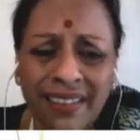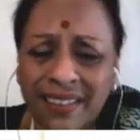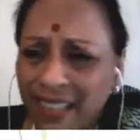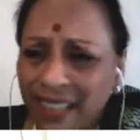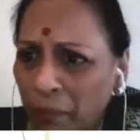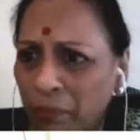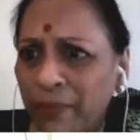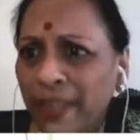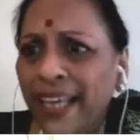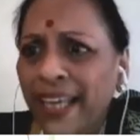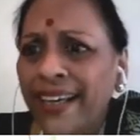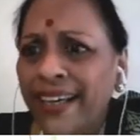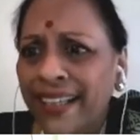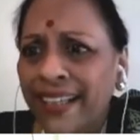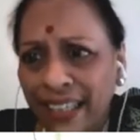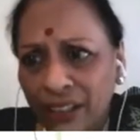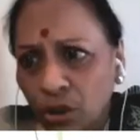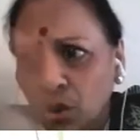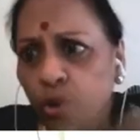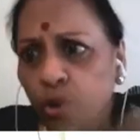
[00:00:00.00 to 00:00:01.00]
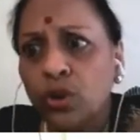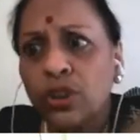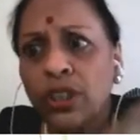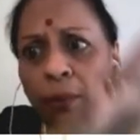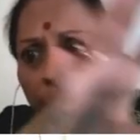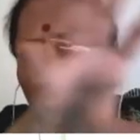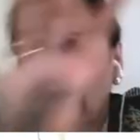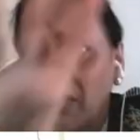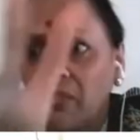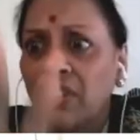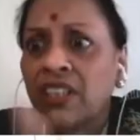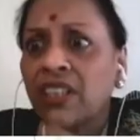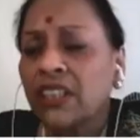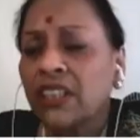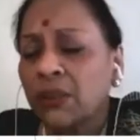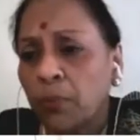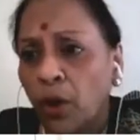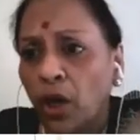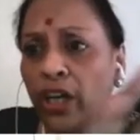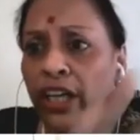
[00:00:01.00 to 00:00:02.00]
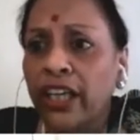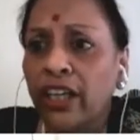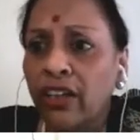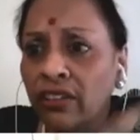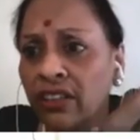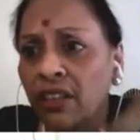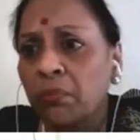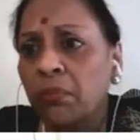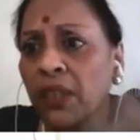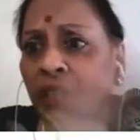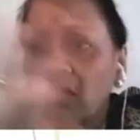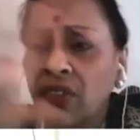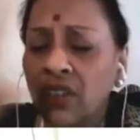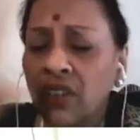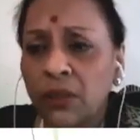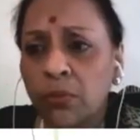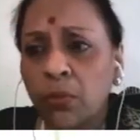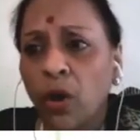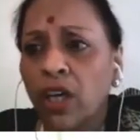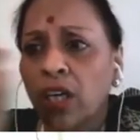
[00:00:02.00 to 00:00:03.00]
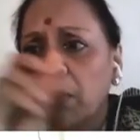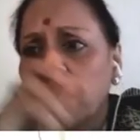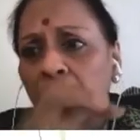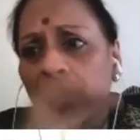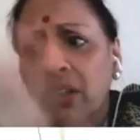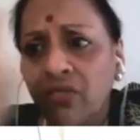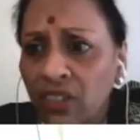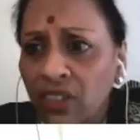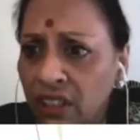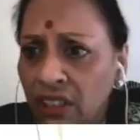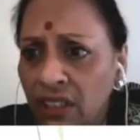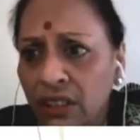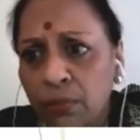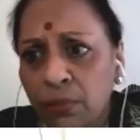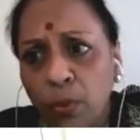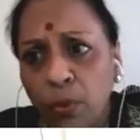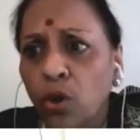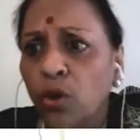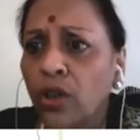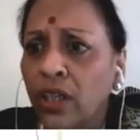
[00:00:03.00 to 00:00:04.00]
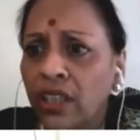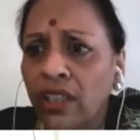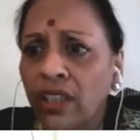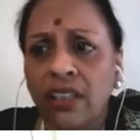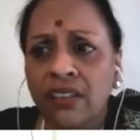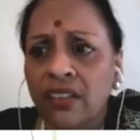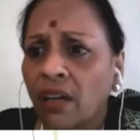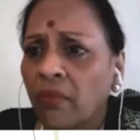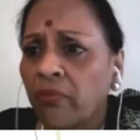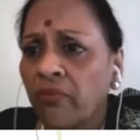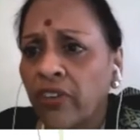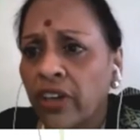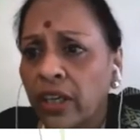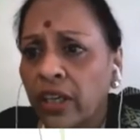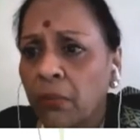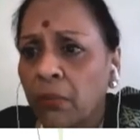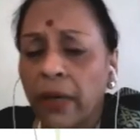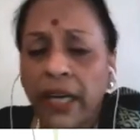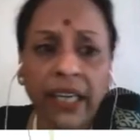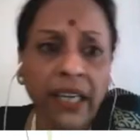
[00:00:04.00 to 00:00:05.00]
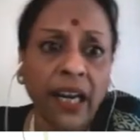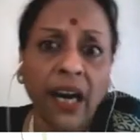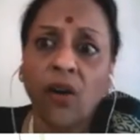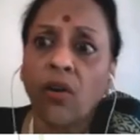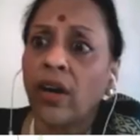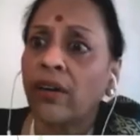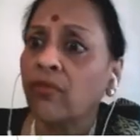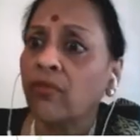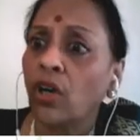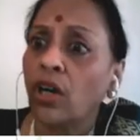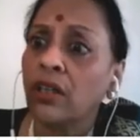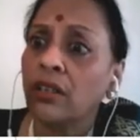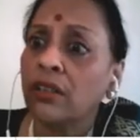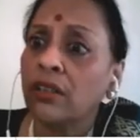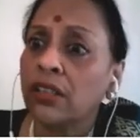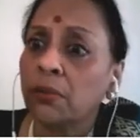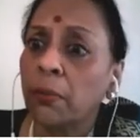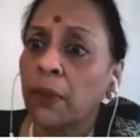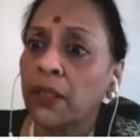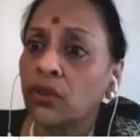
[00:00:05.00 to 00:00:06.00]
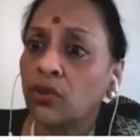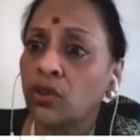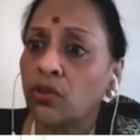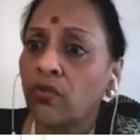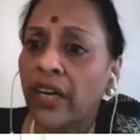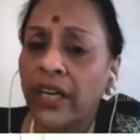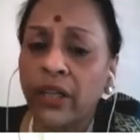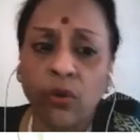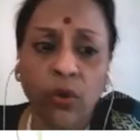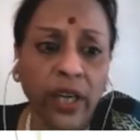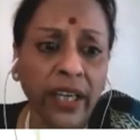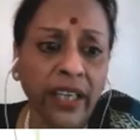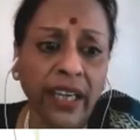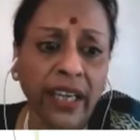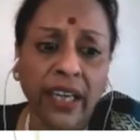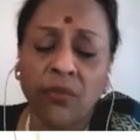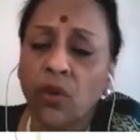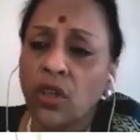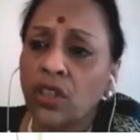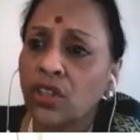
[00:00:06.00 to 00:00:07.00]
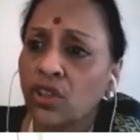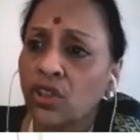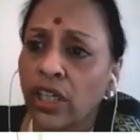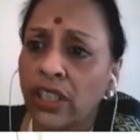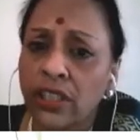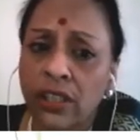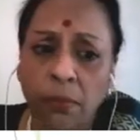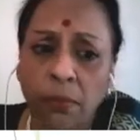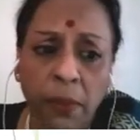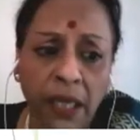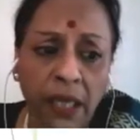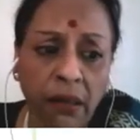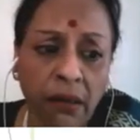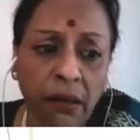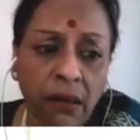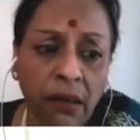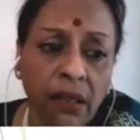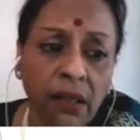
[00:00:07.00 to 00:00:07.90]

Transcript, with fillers: Something, it has to do something with his body or something with his body part which is broken in some way. By now, I've got this much. Why do I care what struts mean?